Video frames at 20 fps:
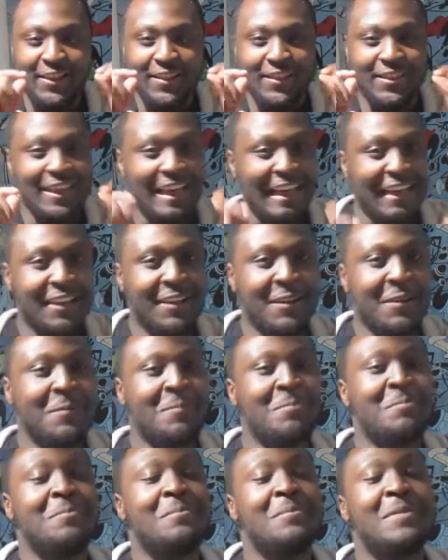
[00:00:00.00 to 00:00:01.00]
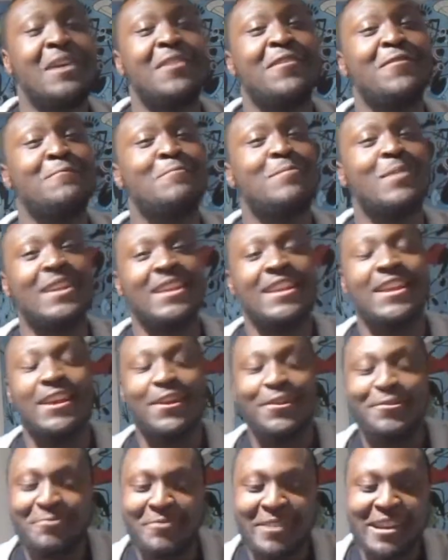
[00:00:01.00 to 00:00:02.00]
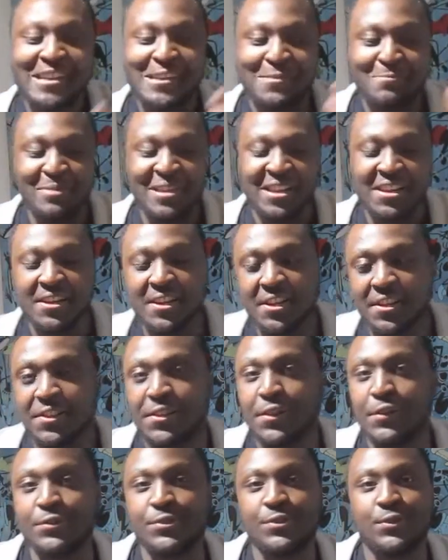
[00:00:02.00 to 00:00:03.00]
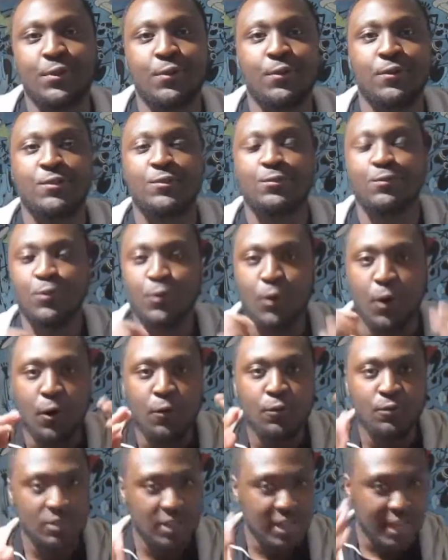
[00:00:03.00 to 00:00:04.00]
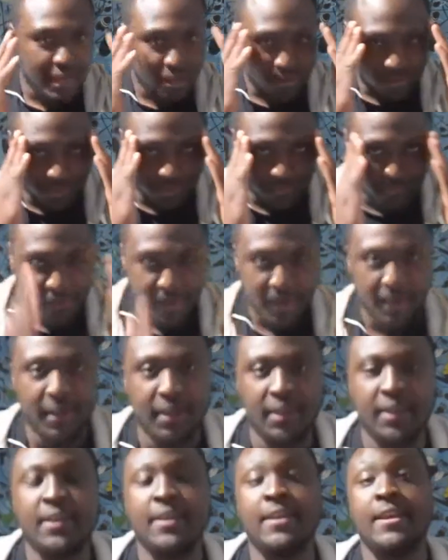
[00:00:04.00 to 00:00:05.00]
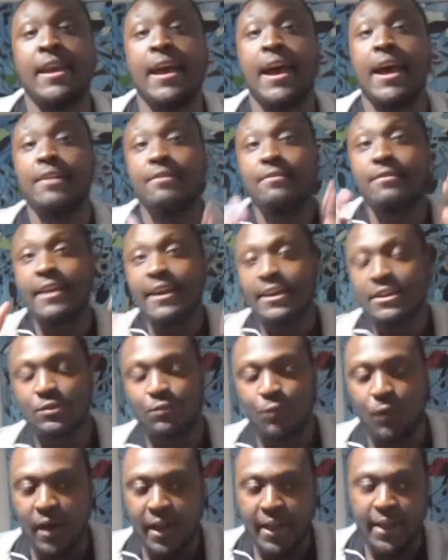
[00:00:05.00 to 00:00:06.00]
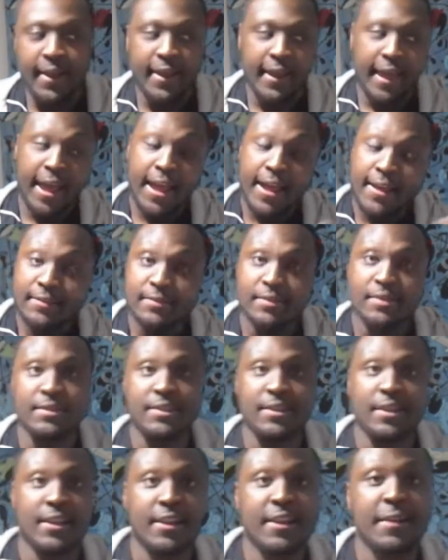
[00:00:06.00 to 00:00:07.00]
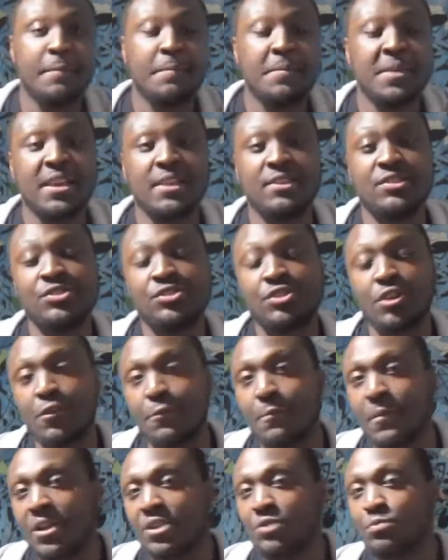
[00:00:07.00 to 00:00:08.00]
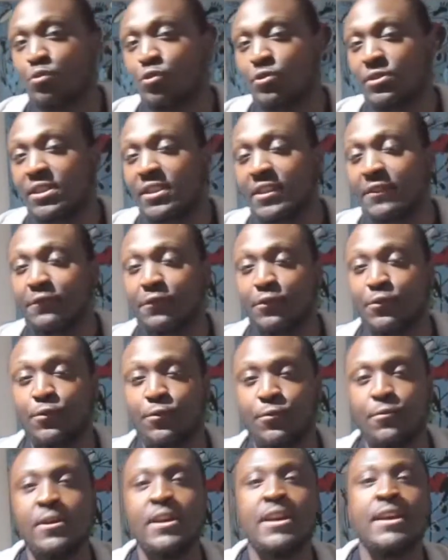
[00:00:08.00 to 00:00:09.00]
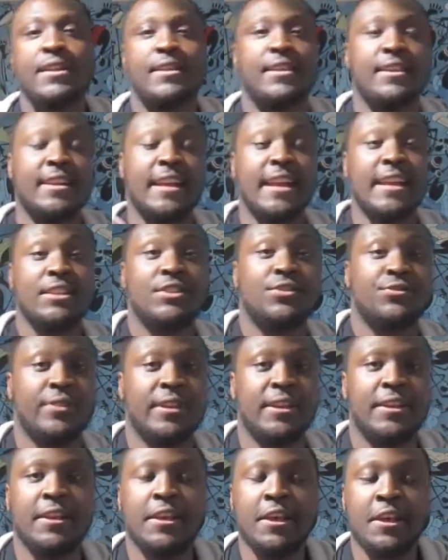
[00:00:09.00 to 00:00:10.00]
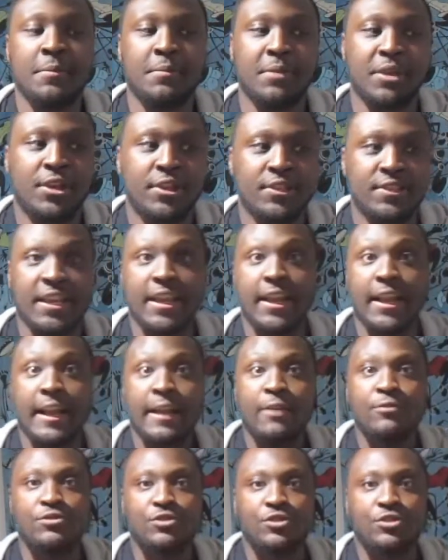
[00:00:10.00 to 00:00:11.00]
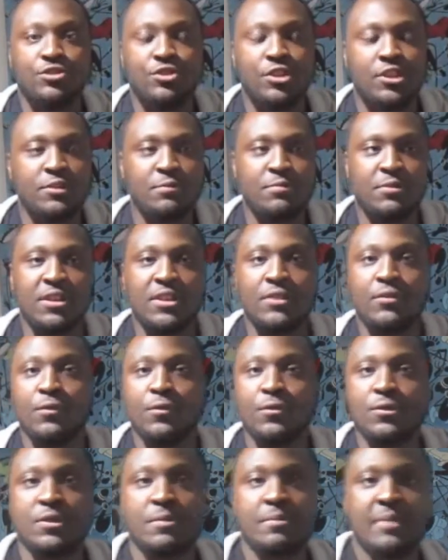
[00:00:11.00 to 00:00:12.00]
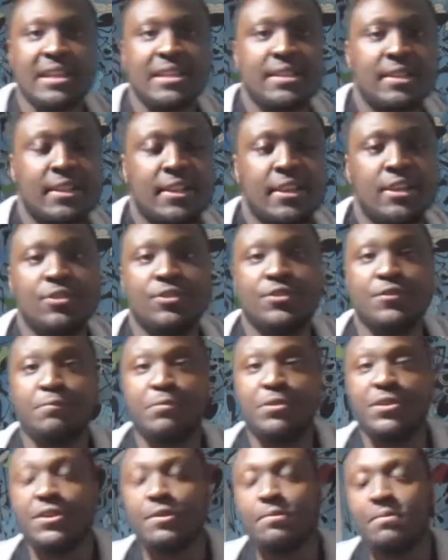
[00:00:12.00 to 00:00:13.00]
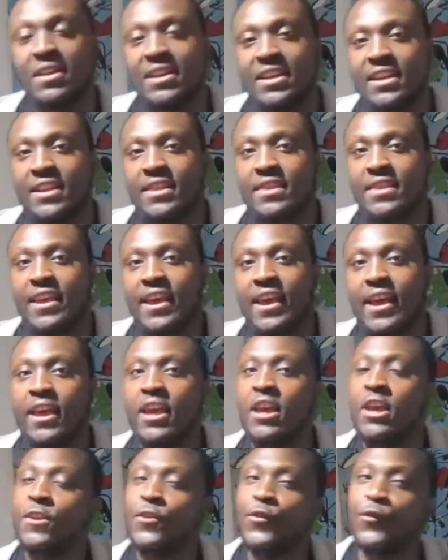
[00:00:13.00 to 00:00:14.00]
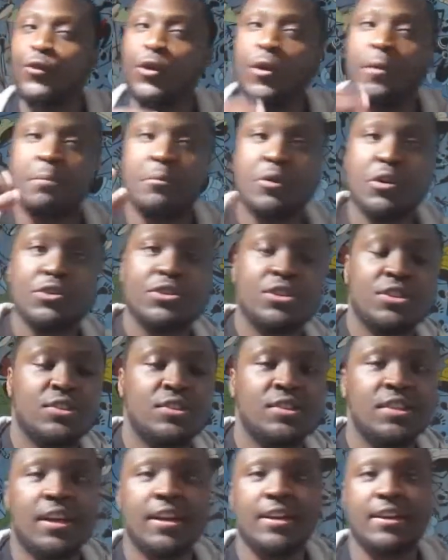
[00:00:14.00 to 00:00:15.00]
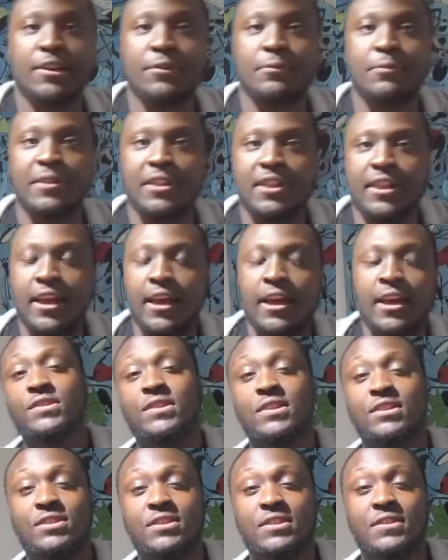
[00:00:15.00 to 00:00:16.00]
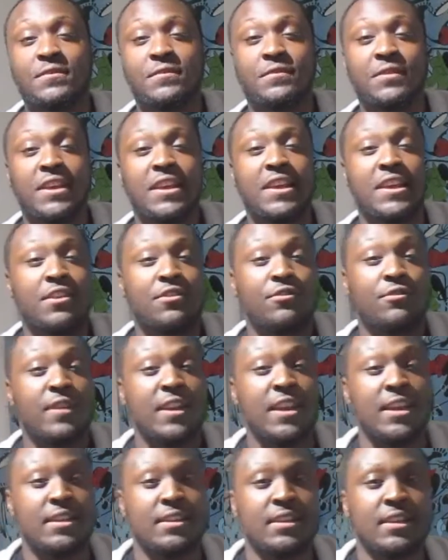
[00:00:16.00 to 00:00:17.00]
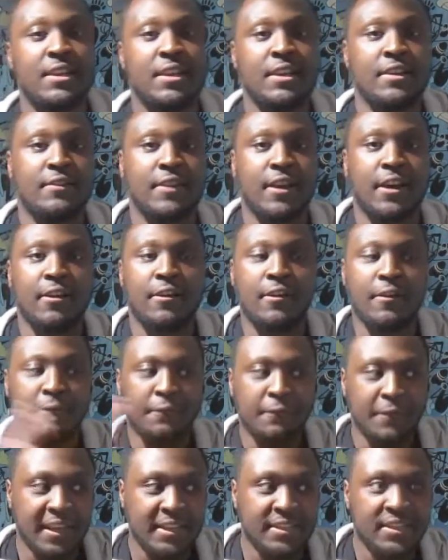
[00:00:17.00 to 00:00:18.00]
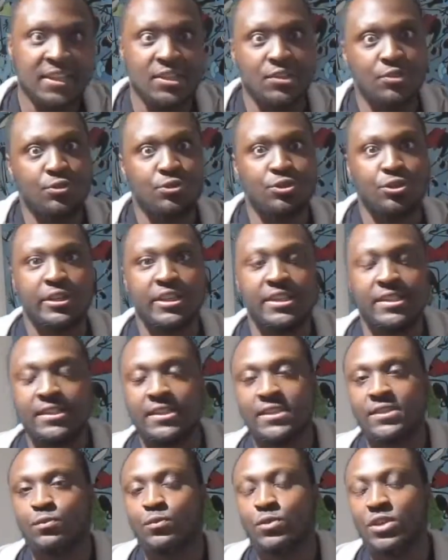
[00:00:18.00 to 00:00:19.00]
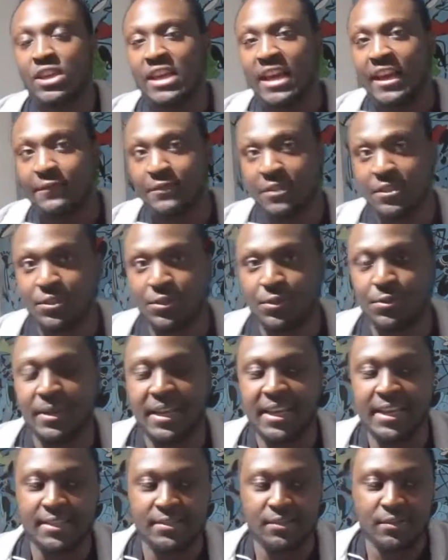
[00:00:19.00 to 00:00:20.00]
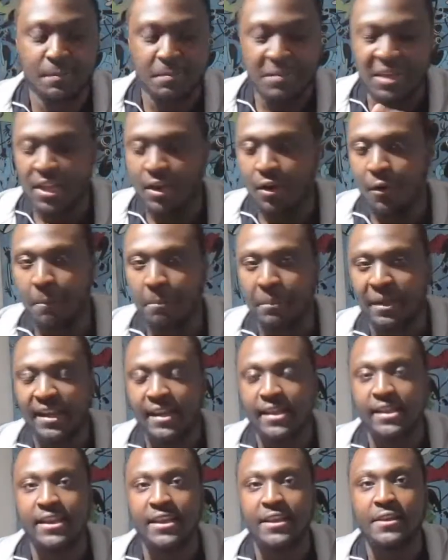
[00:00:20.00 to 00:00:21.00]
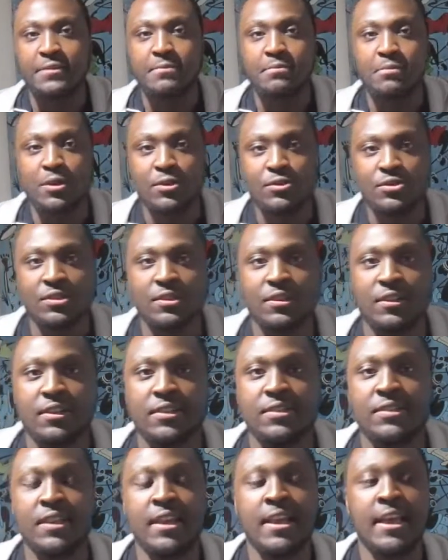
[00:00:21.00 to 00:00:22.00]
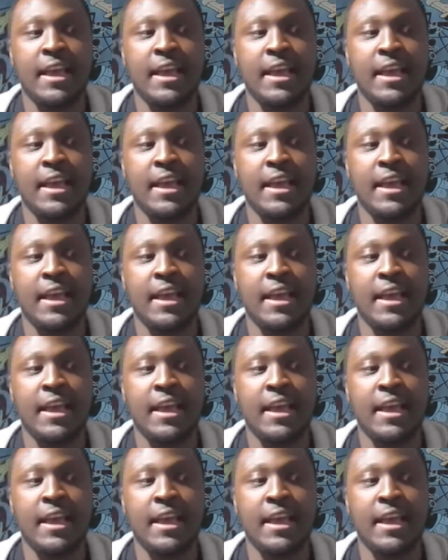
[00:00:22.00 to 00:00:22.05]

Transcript: That amount of money already being in those stocks will alter how you think. And that's why exiting can be so much more difficult than entering, because it clouds your judgment automatically because you put your money in there. You've got emotions tied up with that, such as fear and greed, that are affecting your choices. What you have to do is be completely emotionless